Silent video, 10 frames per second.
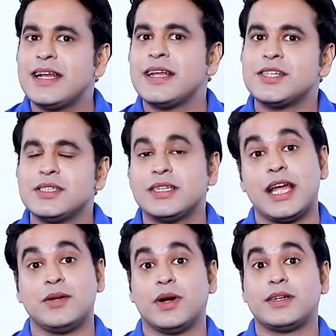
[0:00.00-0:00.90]
be the
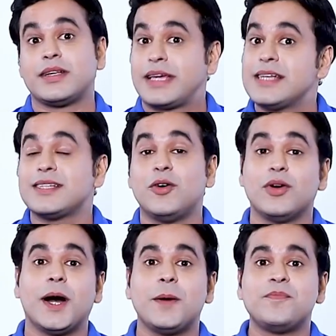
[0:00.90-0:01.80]
next generation
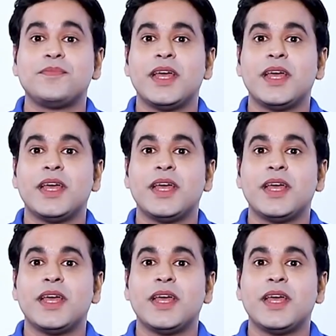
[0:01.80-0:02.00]
inverter?